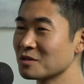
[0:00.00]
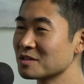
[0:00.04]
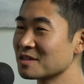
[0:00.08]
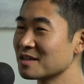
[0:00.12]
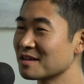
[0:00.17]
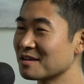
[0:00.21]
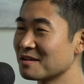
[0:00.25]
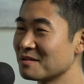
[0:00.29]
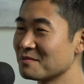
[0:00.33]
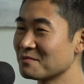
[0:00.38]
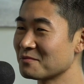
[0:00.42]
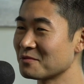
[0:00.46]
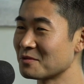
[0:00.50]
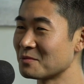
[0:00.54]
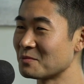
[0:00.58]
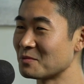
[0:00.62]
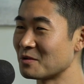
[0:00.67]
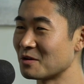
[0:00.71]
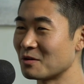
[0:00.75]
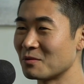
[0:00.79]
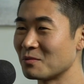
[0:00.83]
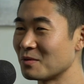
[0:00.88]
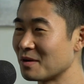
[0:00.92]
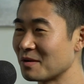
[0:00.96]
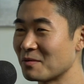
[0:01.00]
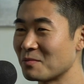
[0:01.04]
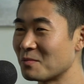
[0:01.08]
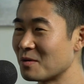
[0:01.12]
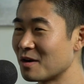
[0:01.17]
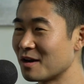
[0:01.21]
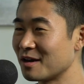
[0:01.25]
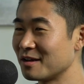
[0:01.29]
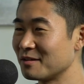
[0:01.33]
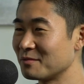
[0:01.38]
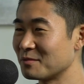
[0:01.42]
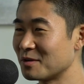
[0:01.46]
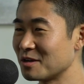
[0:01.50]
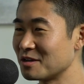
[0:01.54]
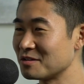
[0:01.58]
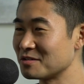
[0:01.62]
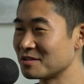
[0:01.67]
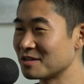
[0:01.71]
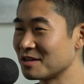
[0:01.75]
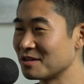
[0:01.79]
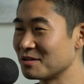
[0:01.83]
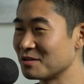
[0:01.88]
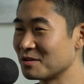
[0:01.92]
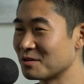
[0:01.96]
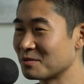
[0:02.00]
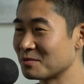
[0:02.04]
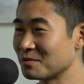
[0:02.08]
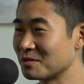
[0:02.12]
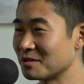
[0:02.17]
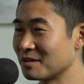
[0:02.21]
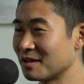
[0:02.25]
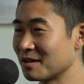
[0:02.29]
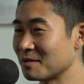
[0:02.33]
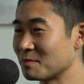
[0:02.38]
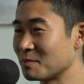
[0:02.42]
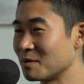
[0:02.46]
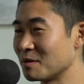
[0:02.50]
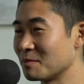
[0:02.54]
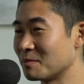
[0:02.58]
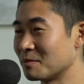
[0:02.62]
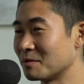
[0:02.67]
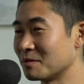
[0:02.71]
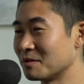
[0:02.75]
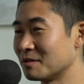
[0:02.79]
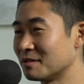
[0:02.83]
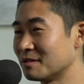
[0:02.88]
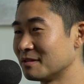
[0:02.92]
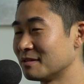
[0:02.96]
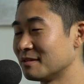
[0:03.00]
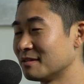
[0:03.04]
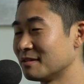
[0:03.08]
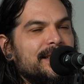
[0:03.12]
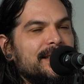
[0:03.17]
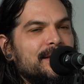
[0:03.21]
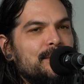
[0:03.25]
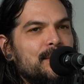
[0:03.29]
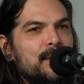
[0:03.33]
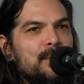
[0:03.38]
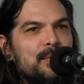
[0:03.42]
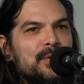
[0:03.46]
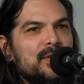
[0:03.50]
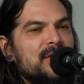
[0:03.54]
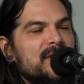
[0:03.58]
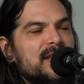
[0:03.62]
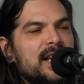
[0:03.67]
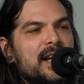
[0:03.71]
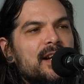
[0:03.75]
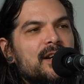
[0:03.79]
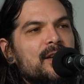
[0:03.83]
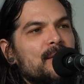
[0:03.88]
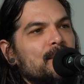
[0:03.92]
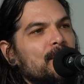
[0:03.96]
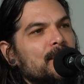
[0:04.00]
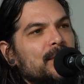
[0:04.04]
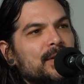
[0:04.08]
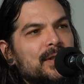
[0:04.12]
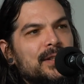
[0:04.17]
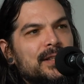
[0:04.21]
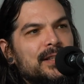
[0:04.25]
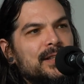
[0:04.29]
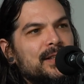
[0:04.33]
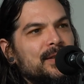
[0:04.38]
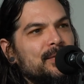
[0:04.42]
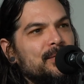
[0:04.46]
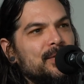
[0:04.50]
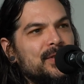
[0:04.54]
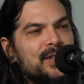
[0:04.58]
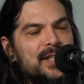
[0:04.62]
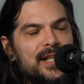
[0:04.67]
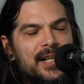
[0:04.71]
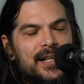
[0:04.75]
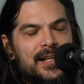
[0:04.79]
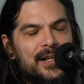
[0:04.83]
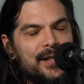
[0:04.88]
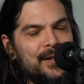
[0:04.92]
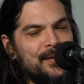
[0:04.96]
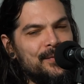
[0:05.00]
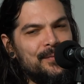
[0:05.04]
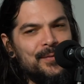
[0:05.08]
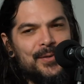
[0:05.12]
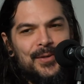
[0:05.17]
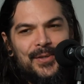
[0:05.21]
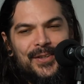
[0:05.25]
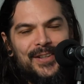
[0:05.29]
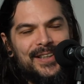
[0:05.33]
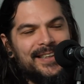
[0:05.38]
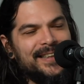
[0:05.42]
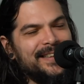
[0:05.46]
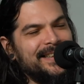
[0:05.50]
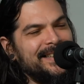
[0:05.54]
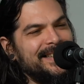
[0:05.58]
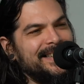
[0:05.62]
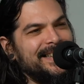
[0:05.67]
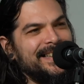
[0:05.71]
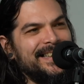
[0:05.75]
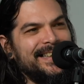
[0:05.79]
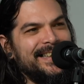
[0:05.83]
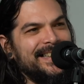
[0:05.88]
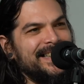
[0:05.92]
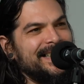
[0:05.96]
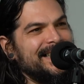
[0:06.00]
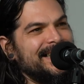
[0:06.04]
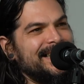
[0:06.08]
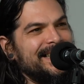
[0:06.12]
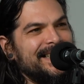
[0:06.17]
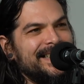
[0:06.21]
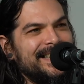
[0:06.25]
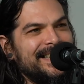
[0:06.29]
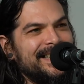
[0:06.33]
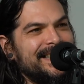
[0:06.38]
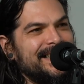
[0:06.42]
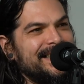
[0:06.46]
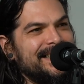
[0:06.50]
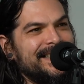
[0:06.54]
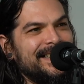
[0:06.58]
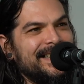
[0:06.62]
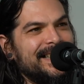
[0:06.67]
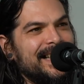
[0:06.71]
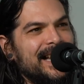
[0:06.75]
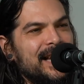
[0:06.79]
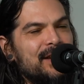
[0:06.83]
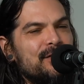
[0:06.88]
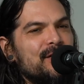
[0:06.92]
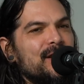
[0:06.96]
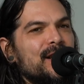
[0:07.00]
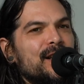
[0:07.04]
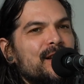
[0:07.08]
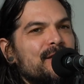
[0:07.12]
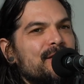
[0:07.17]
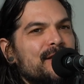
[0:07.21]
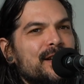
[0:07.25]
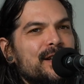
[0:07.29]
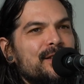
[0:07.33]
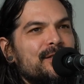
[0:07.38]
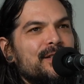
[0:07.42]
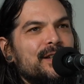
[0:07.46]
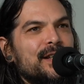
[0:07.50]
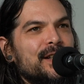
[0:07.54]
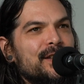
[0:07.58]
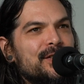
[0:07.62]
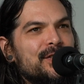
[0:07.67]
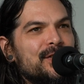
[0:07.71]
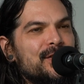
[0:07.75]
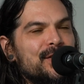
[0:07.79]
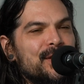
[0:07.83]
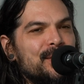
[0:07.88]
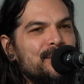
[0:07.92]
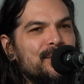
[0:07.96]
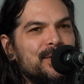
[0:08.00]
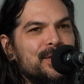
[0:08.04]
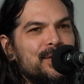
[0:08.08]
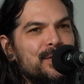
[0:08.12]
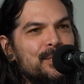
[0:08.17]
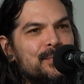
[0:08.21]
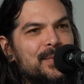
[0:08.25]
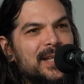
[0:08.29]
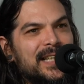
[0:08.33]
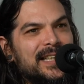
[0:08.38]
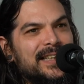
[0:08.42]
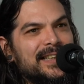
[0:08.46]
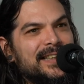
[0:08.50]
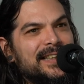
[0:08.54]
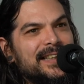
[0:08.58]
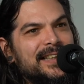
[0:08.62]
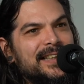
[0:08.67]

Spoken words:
Where does that come from, though? Like, why do you say you don't really like people? people are terrible. We're terrible. I have a love-hate relationship with humanity.